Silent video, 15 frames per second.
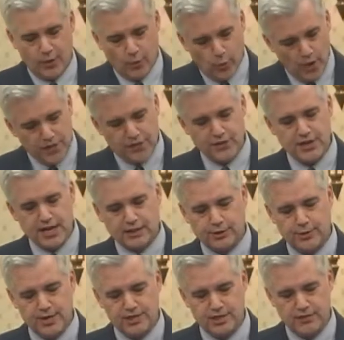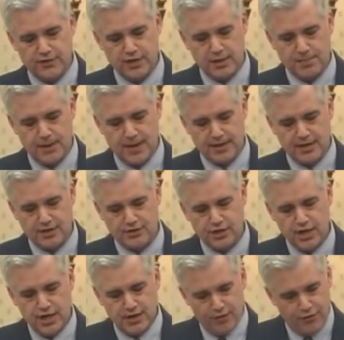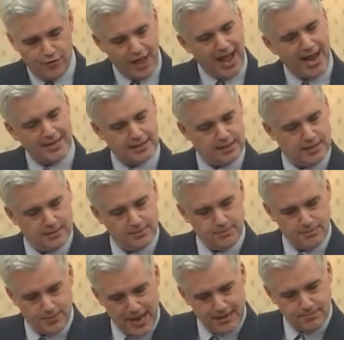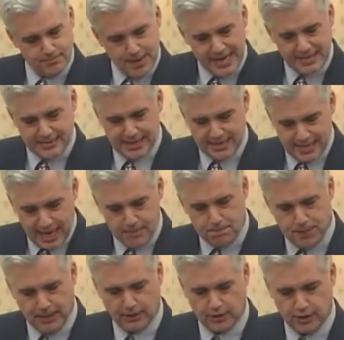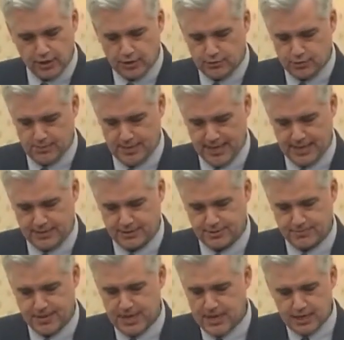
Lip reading: with the Declaration of Independence, that mainstay, that pillar remains.